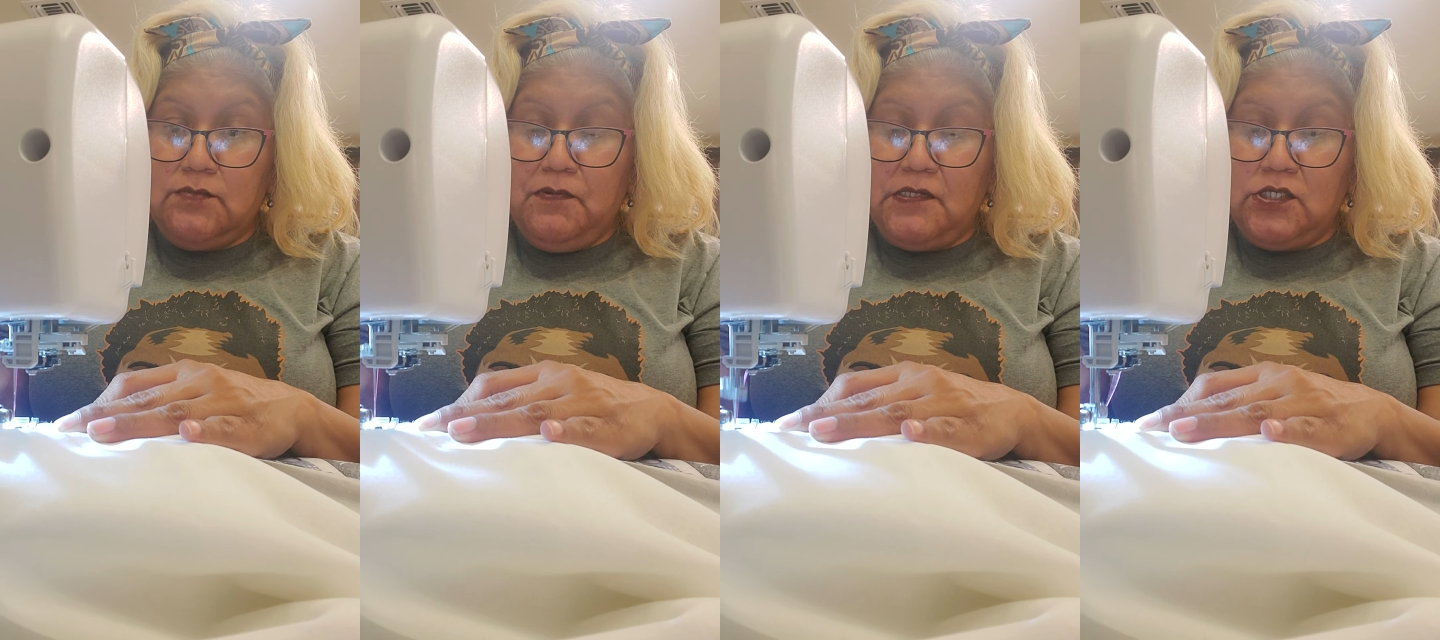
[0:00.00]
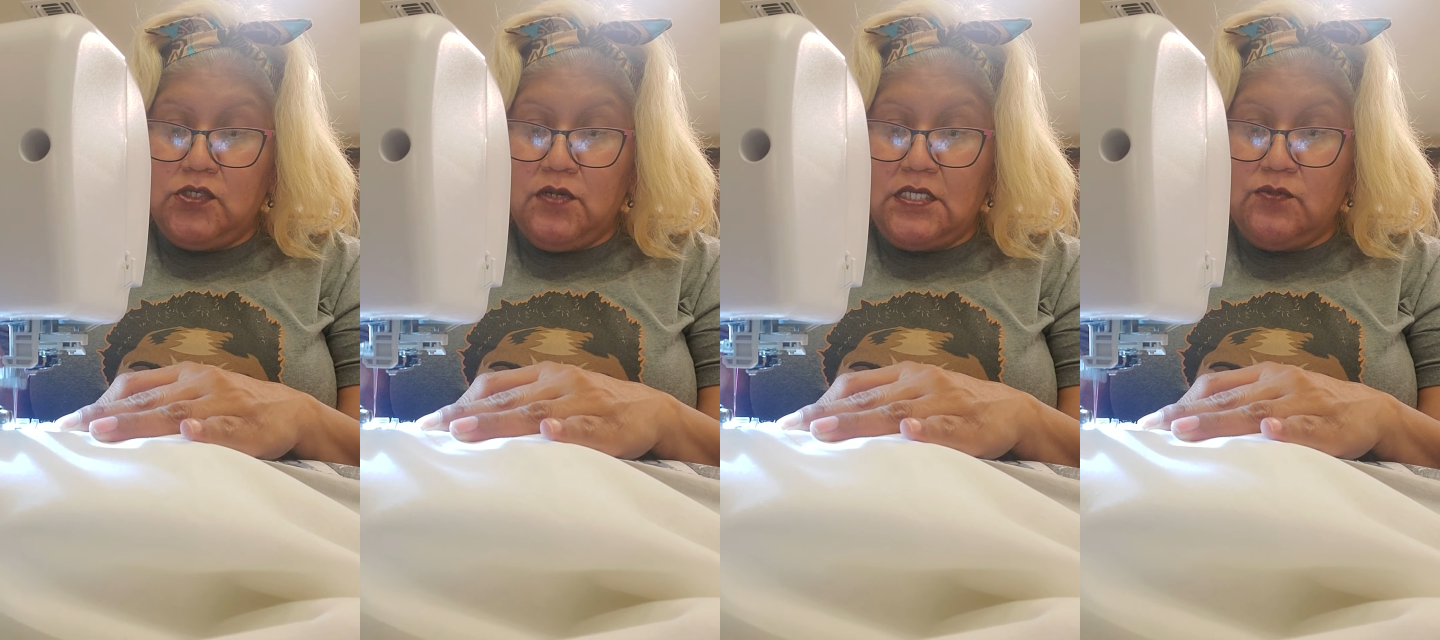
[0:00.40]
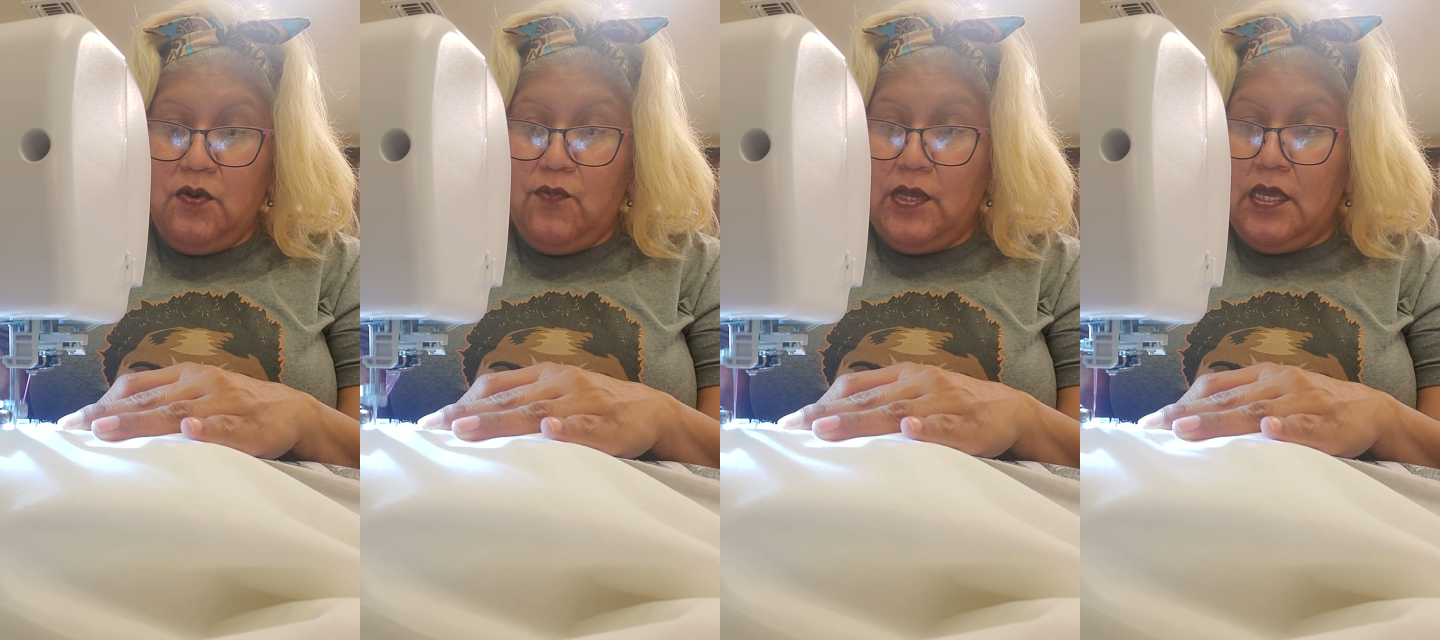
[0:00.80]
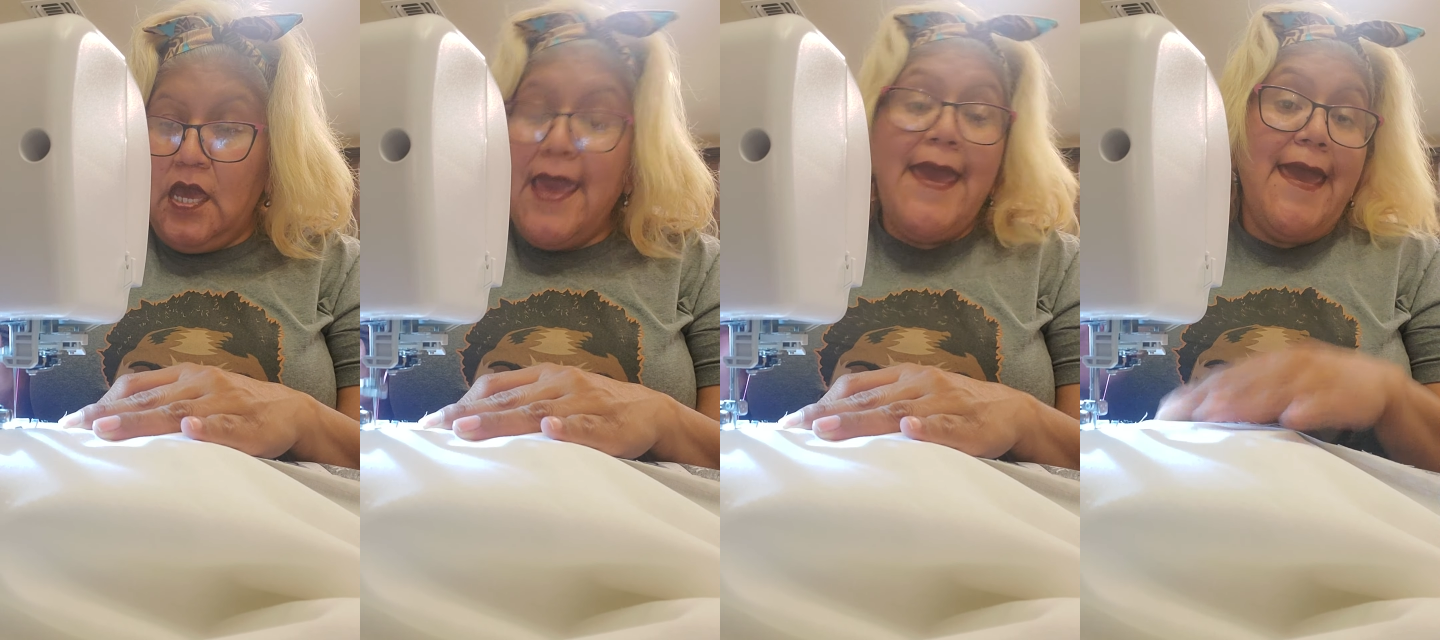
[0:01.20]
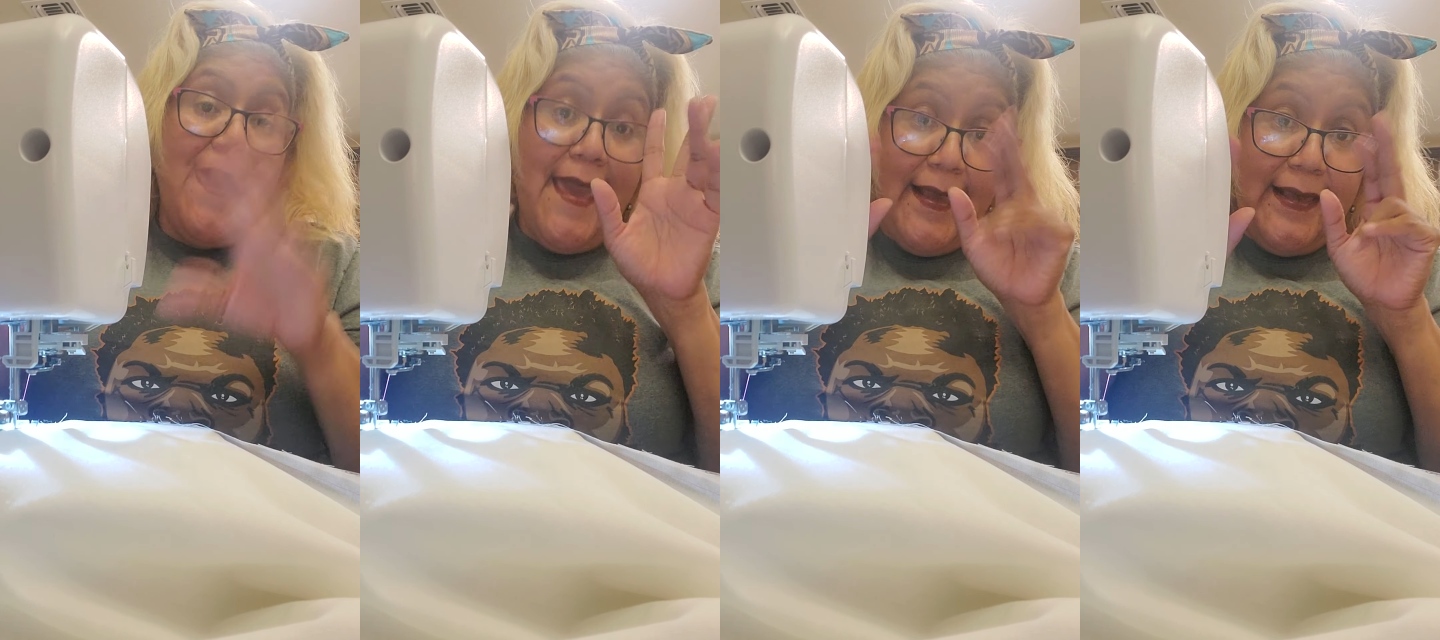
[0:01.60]
put stress when we
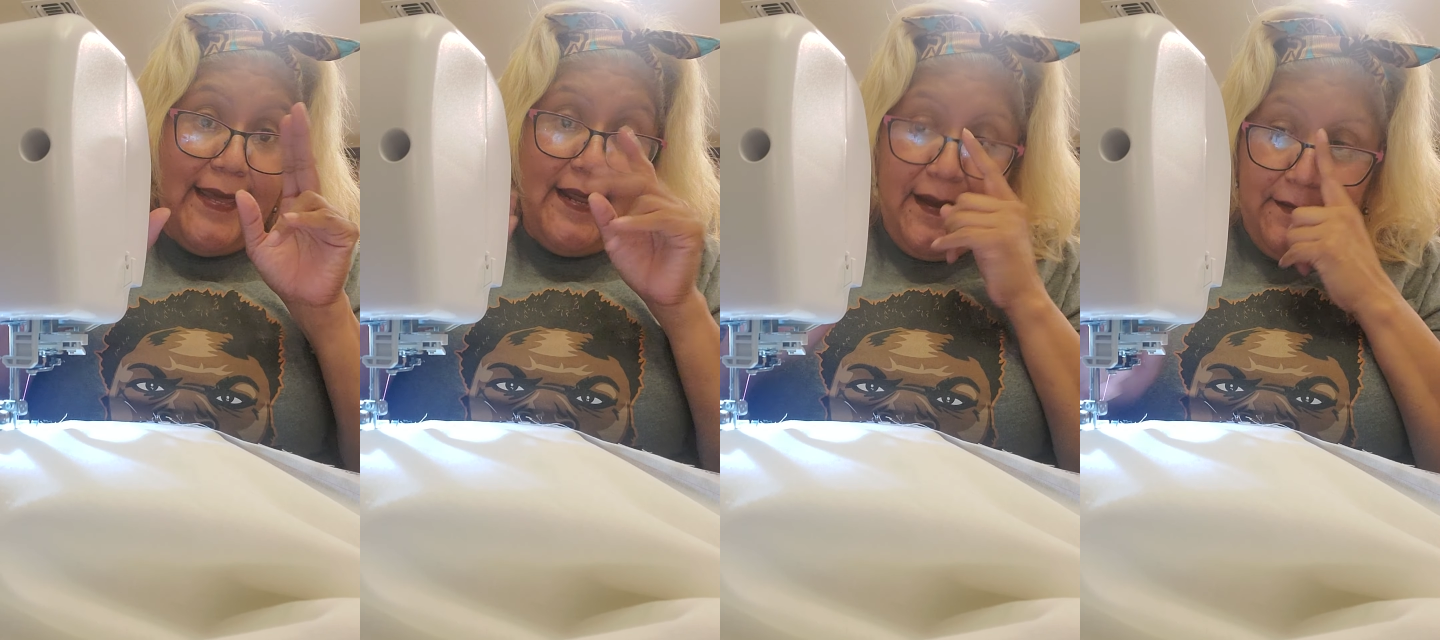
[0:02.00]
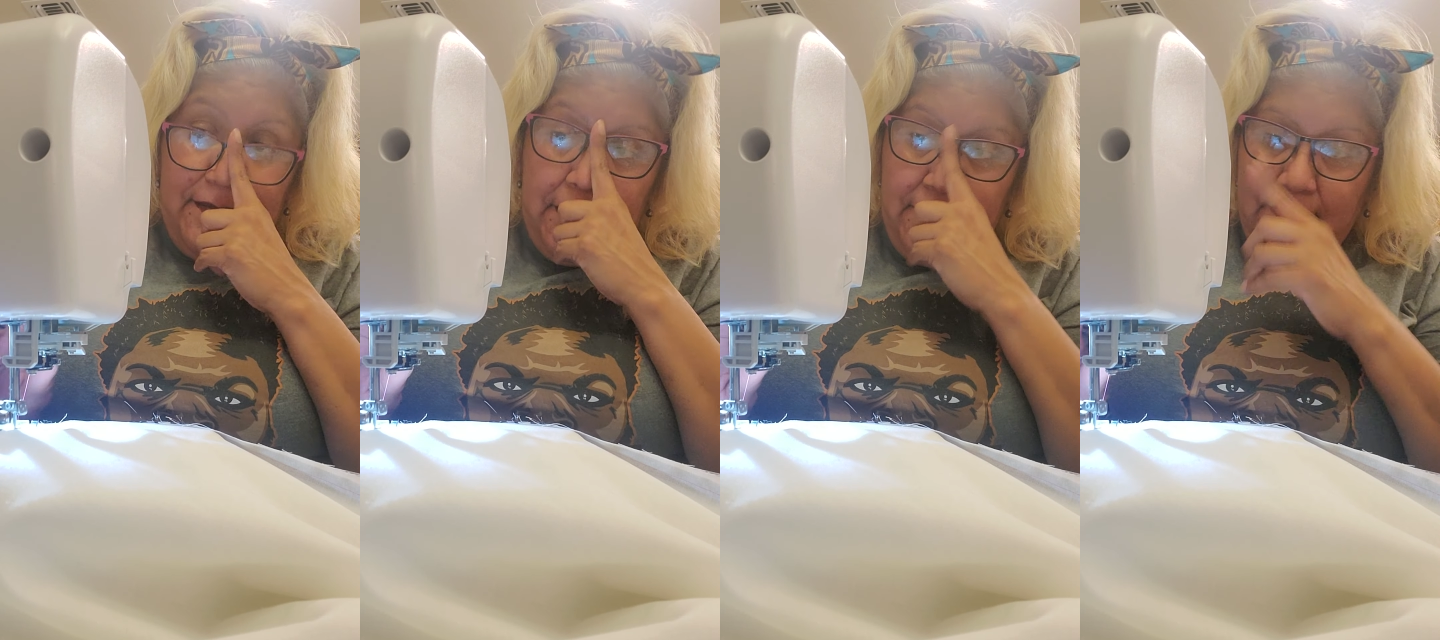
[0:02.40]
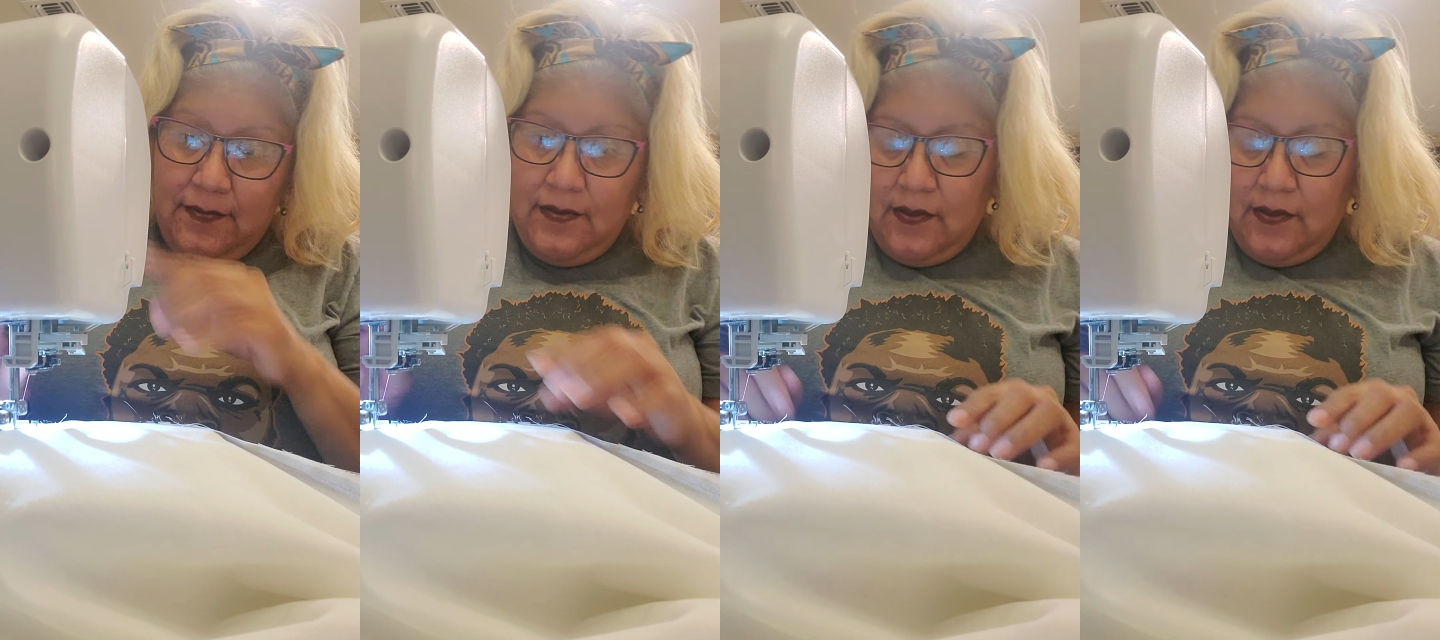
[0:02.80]
hang it up.